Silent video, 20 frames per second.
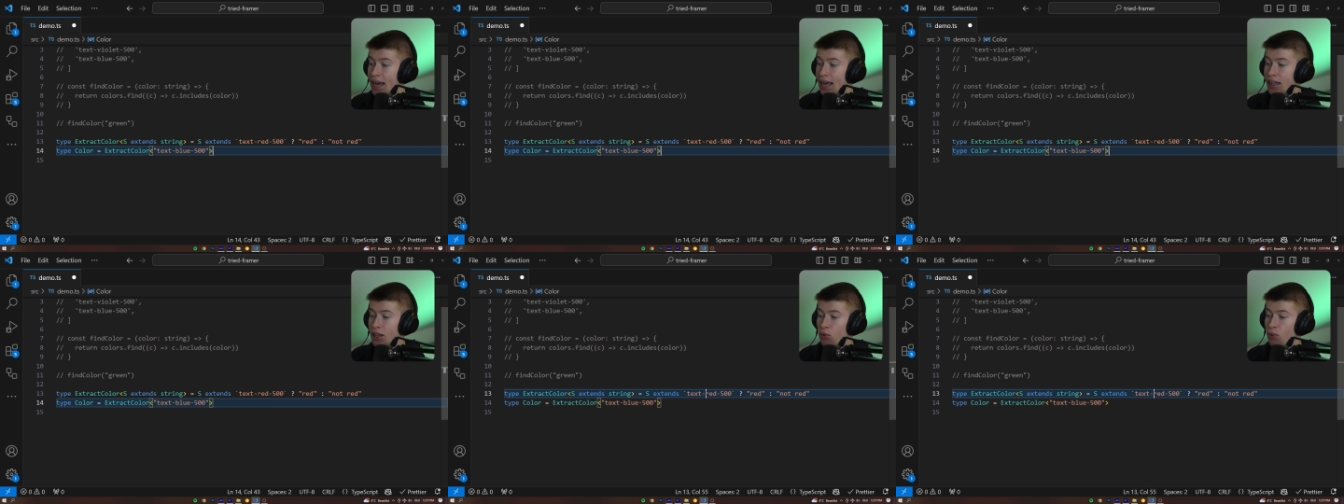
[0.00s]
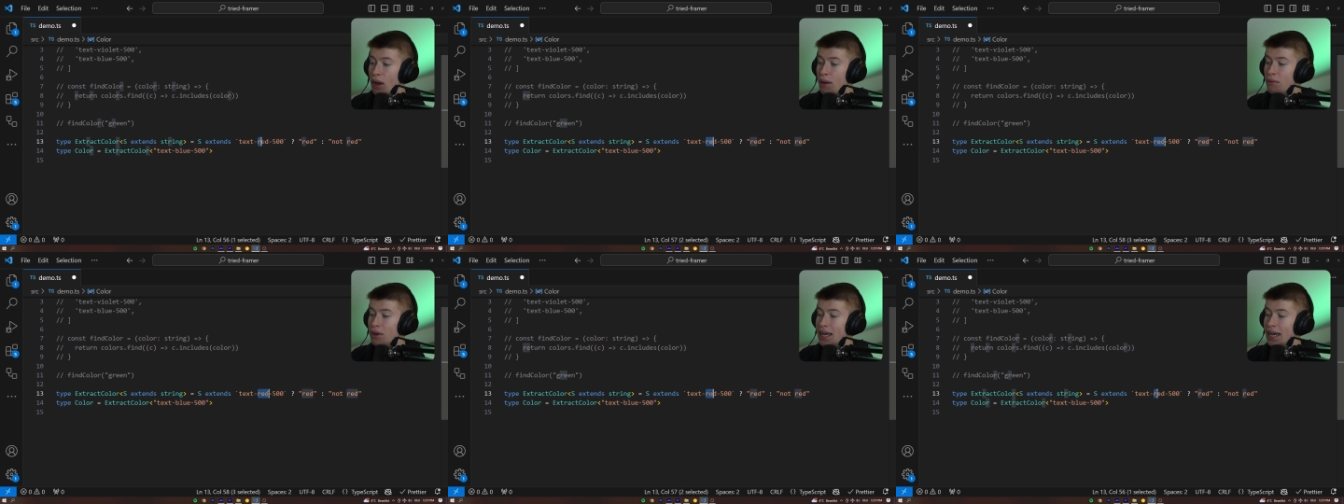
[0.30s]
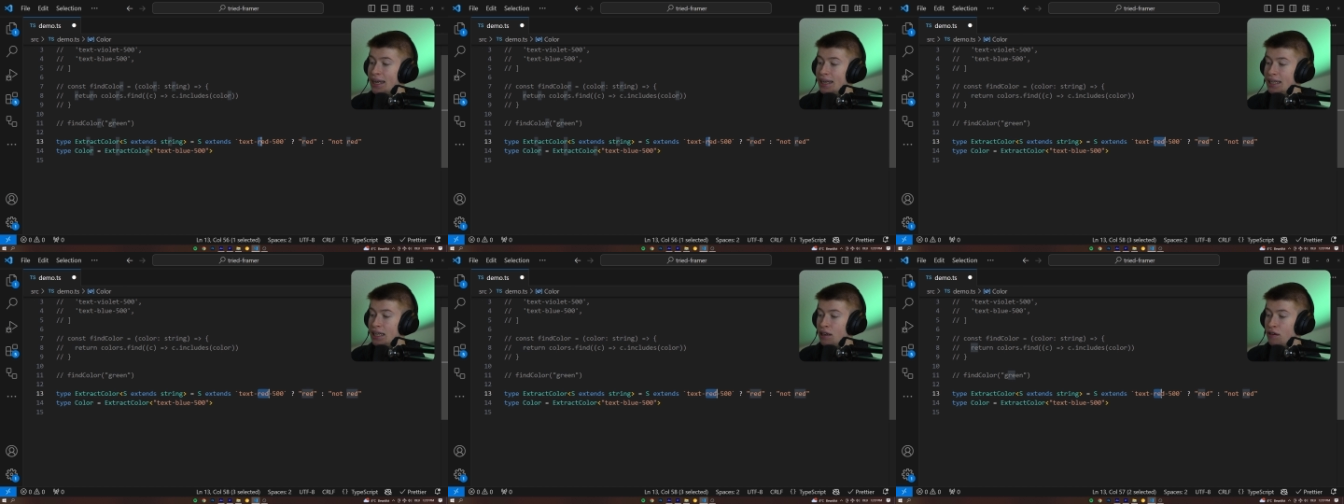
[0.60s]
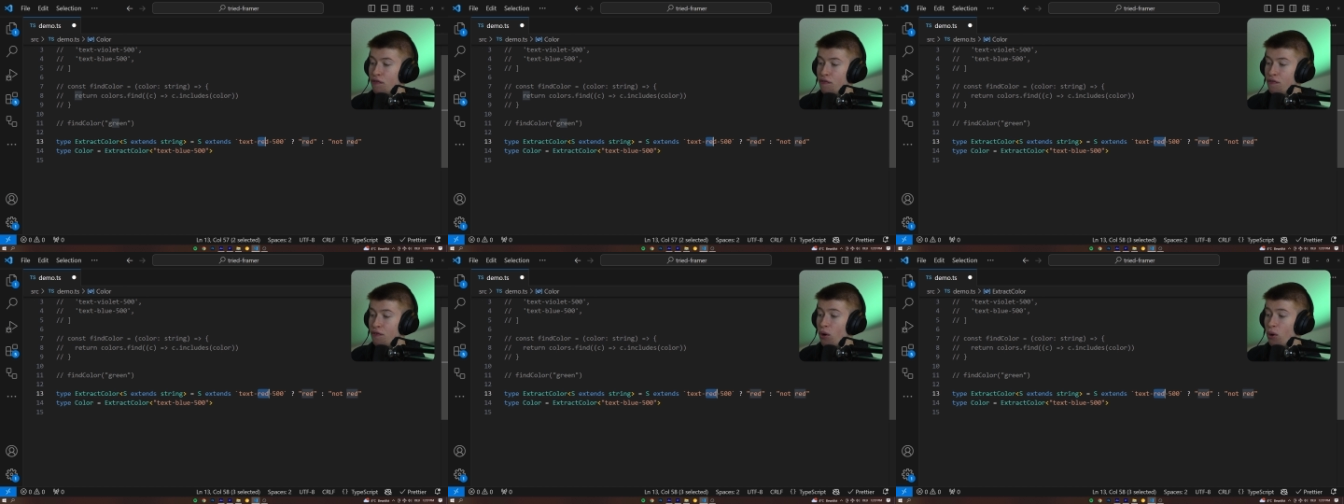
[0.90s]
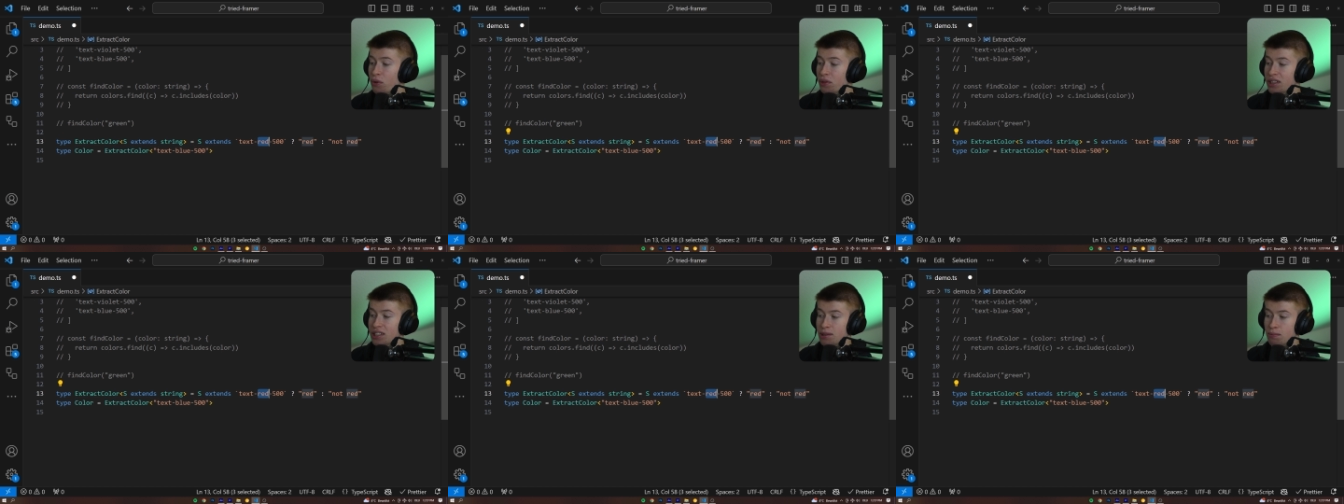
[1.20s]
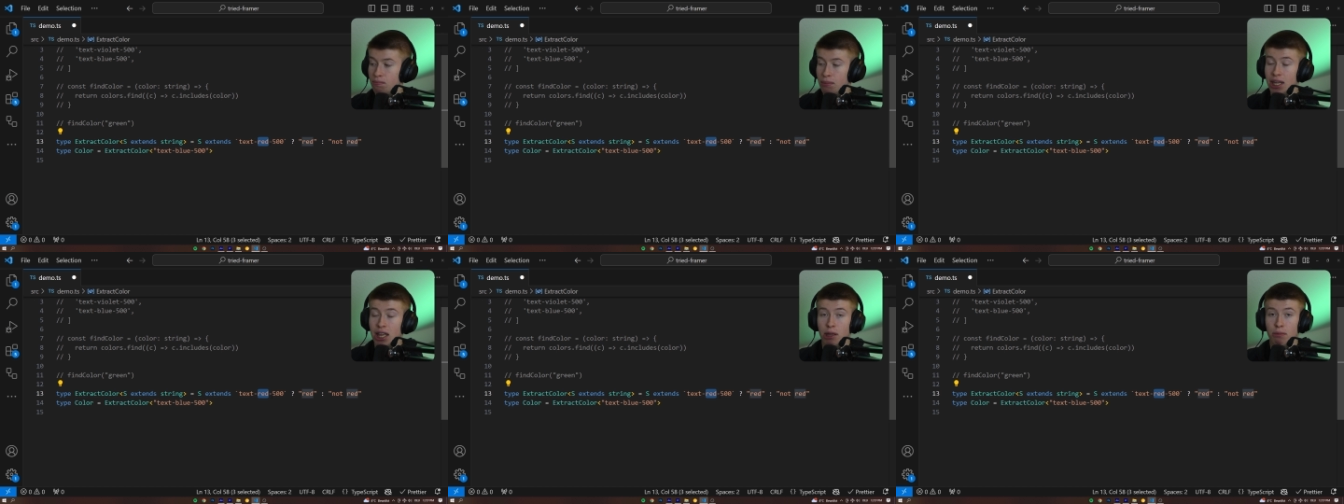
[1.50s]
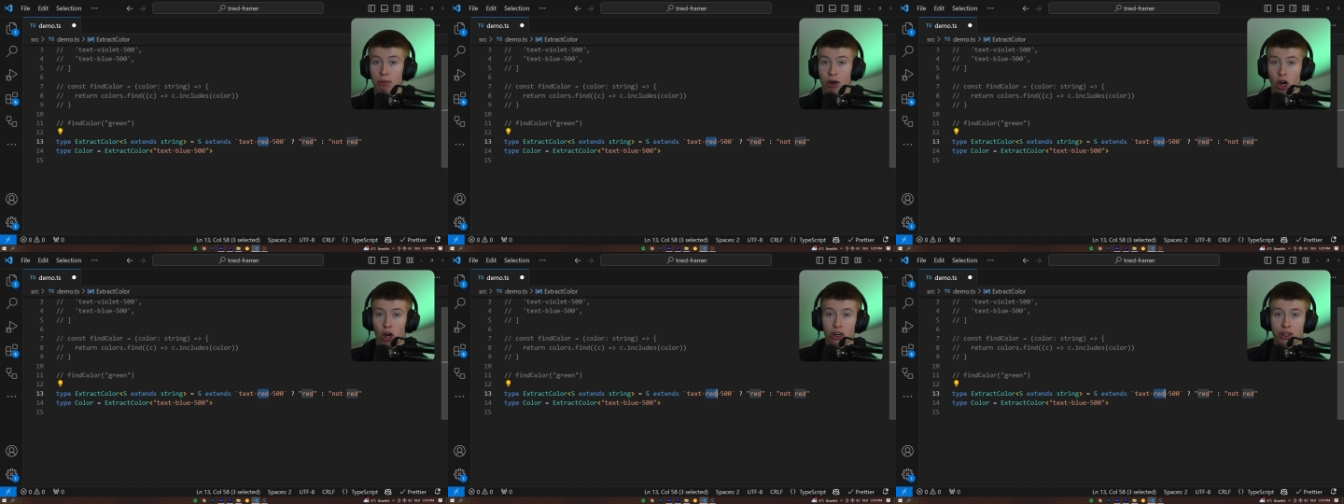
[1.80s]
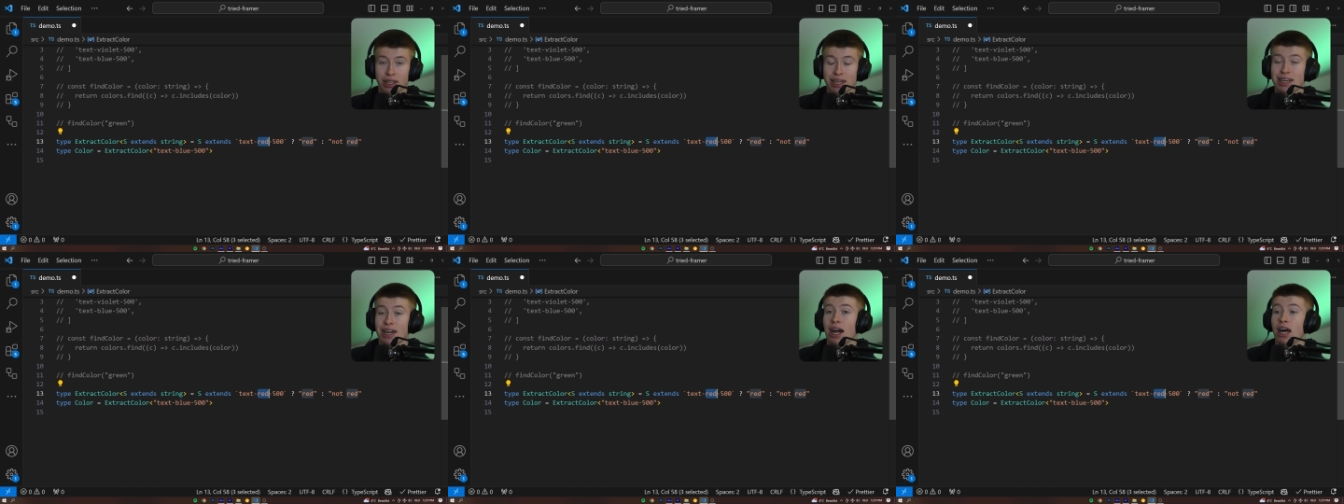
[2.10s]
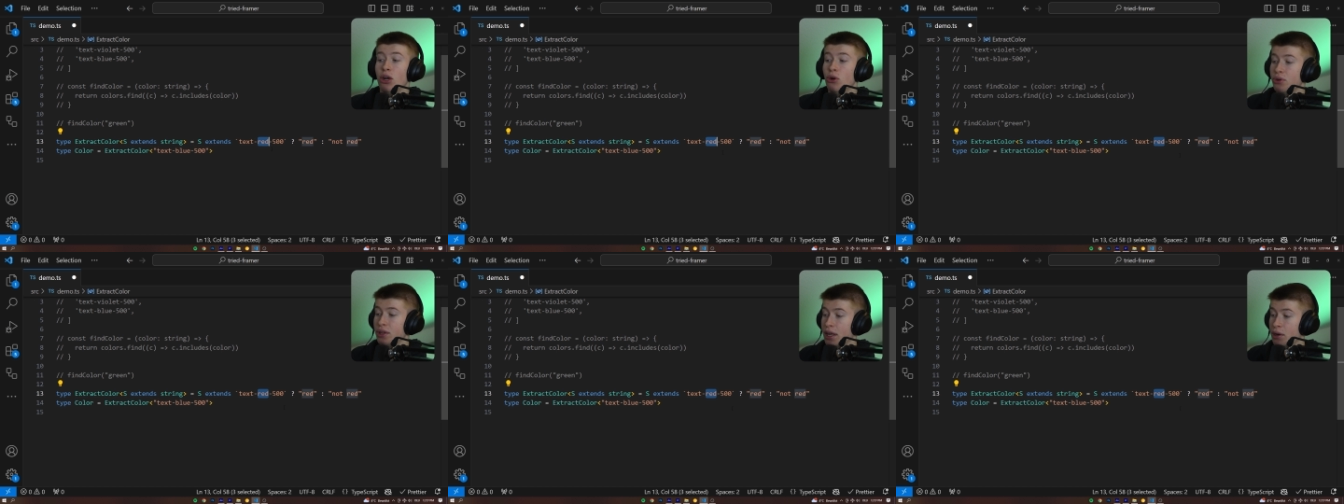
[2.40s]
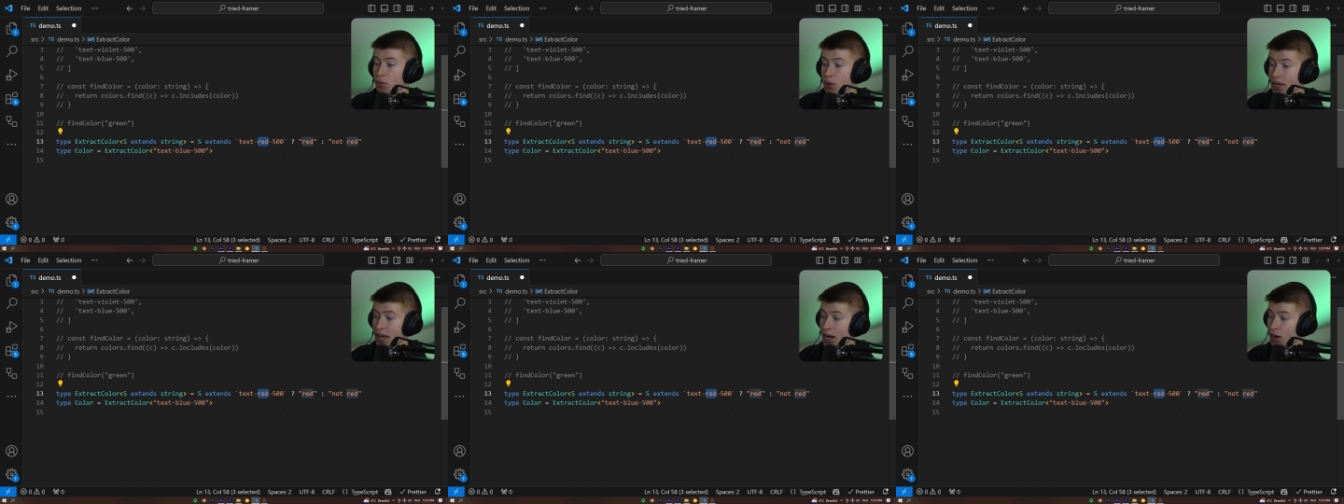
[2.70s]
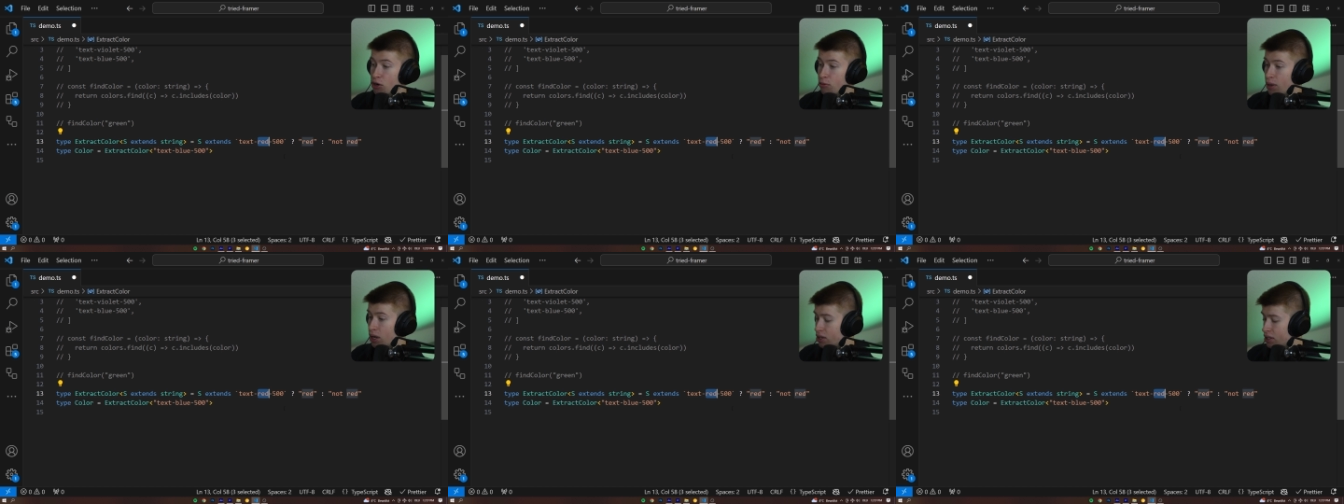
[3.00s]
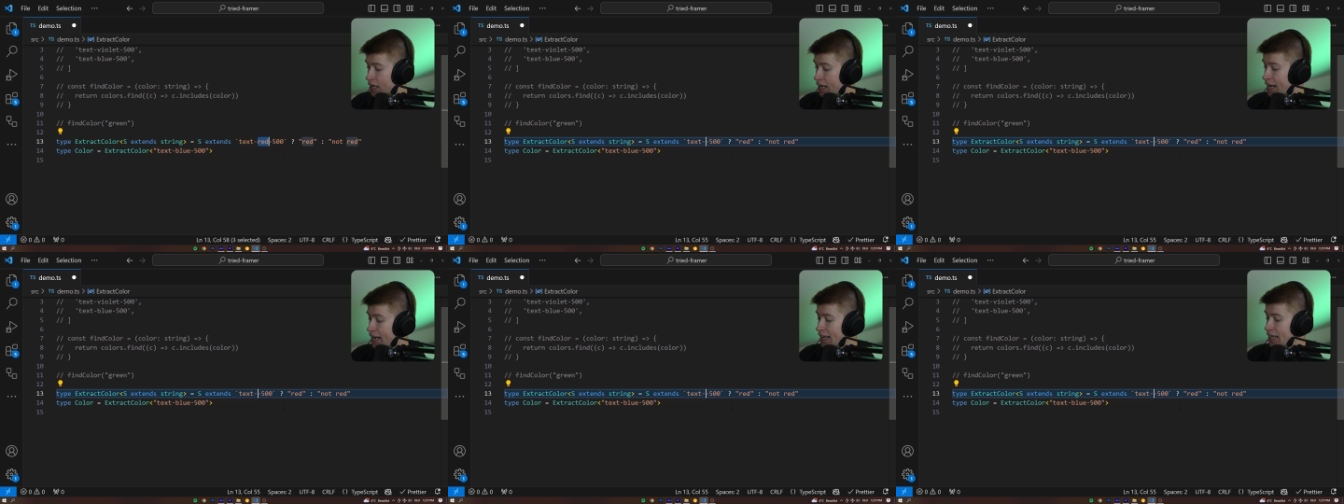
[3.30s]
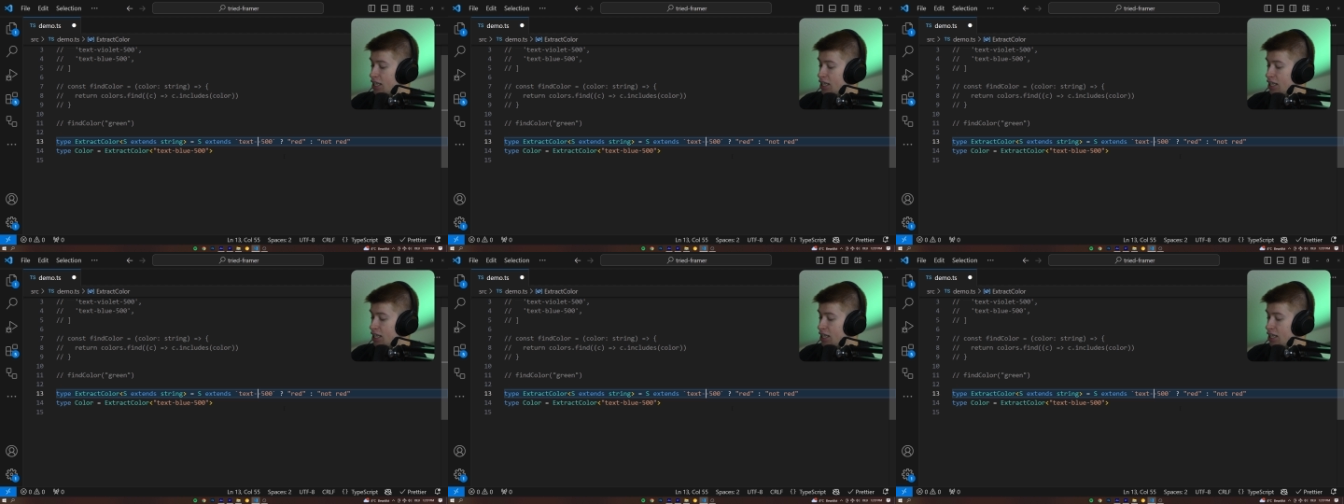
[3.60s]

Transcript: And the way we can infer this middle part, the color that we care about,